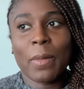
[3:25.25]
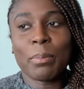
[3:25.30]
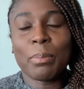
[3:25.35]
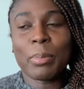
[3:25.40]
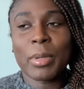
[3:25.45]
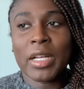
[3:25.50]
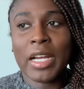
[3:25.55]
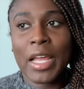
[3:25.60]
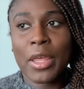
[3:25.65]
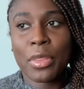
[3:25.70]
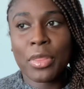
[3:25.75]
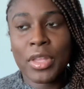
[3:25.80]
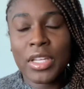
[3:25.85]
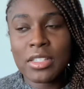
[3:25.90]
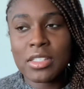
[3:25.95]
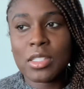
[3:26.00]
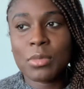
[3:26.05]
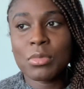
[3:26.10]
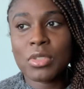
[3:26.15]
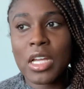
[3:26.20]
But I think
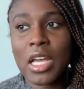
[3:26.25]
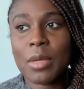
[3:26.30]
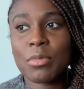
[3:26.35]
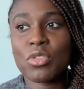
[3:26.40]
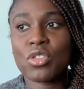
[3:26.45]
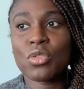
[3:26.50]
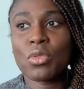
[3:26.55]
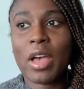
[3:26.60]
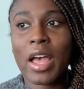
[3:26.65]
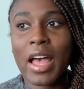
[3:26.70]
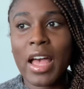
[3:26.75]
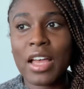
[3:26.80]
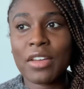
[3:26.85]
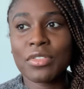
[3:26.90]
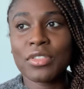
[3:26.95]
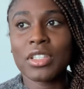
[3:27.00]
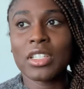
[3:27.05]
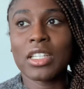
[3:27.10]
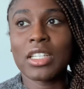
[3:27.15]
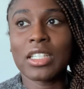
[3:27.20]
sometimes you have
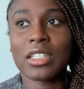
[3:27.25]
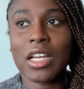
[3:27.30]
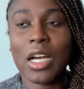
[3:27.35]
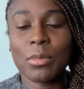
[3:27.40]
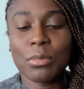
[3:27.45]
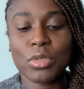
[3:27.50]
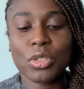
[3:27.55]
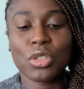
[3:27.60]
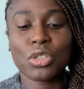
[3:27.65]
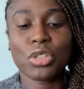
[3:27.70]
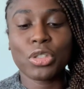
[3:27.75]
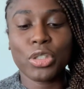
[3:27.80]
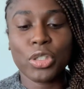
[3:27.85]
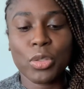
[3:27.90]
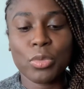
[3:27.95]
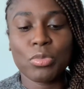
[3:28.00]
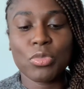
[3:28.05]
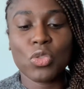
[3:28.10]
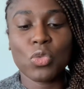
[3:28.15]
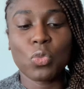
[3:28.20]
to come to
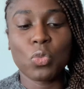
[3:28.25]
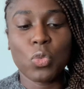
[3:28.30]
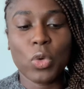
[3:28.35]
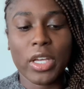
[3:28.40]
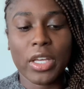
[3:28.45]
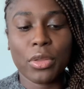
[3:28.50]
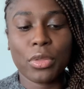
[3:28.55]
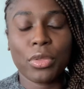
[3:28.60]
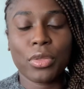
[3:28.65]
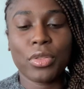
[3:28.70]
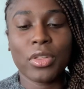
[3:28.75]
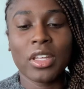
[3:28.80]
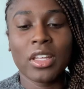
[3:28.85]
terms with